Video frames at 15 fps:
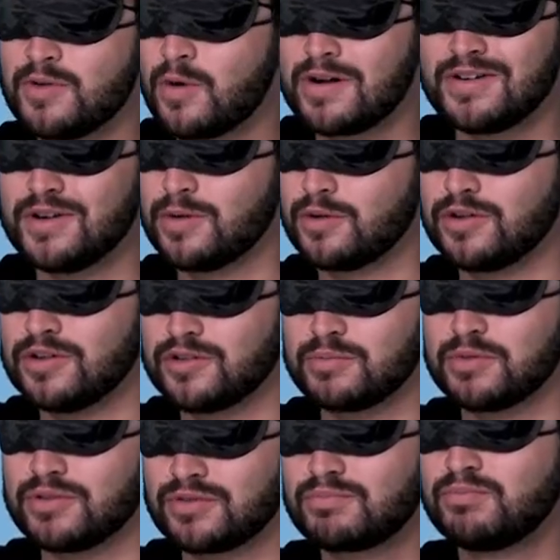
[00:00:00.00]
no idea what it is,
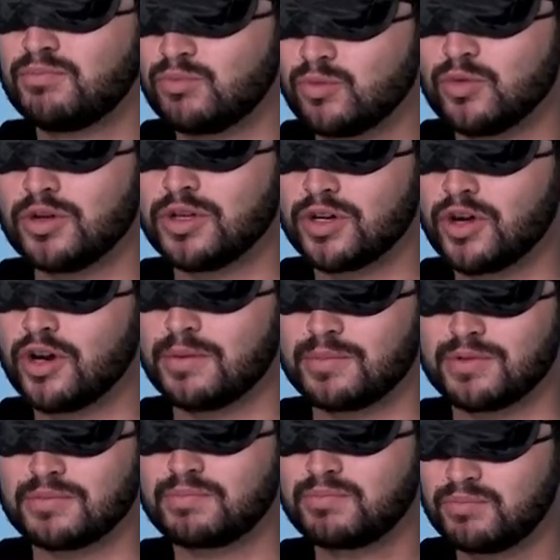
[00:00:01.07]
but it's really good. I'm
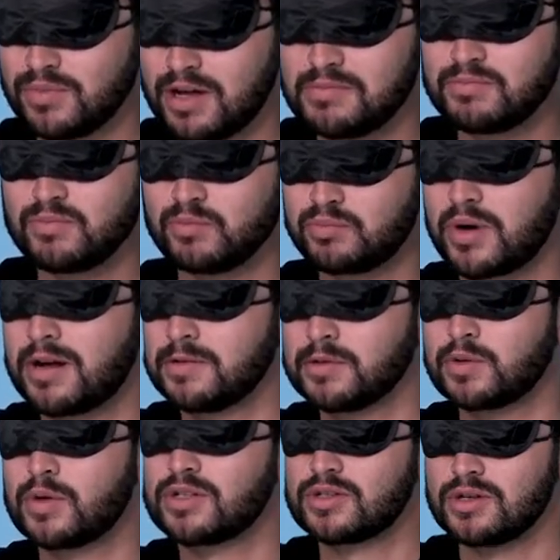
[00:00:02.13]
gonna probably
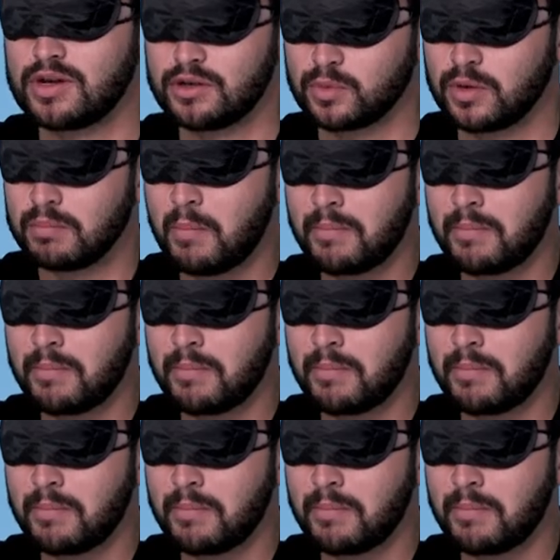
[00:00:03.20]
request another one.